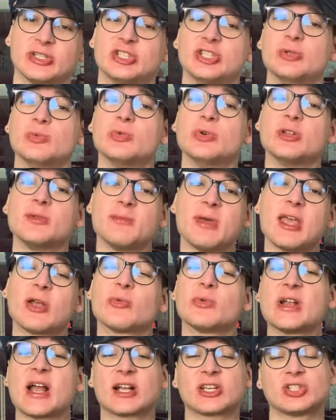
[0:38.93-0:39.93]
She would
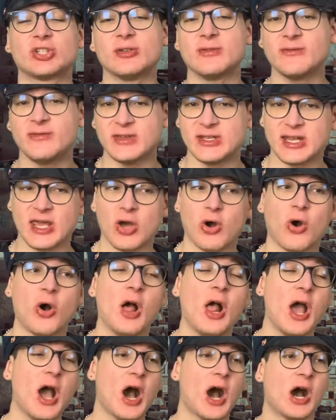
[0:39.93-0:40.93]
make reaction
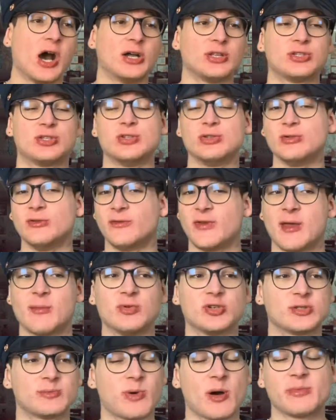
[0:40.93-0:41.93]
video uh, to
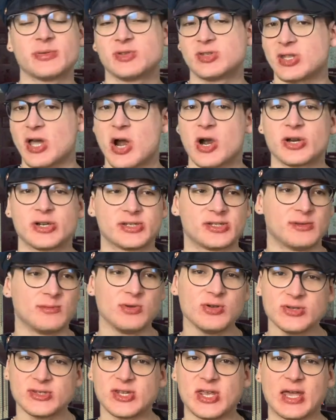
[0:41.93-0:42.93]
famous pop stars'
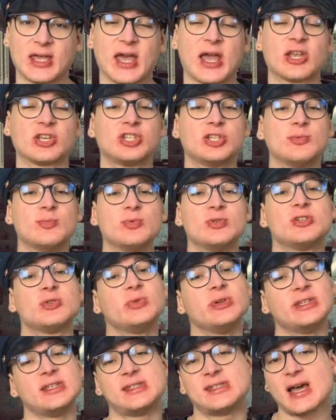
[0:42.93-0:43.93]
music and she would
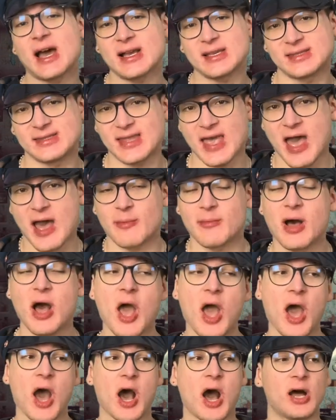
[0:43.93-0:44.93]
criticize them
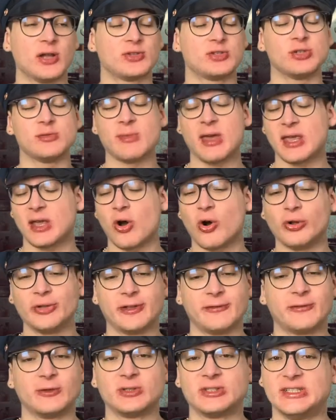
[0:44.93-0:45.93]
uh, to make all
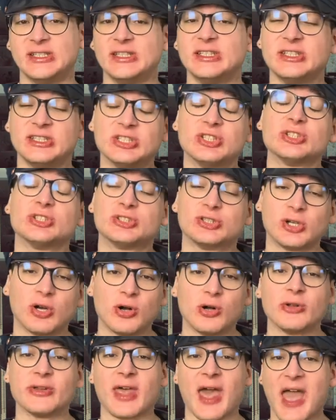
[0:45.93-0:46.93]
the 14 years
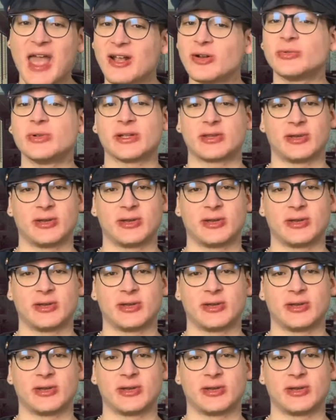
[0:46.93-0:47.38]
old angry at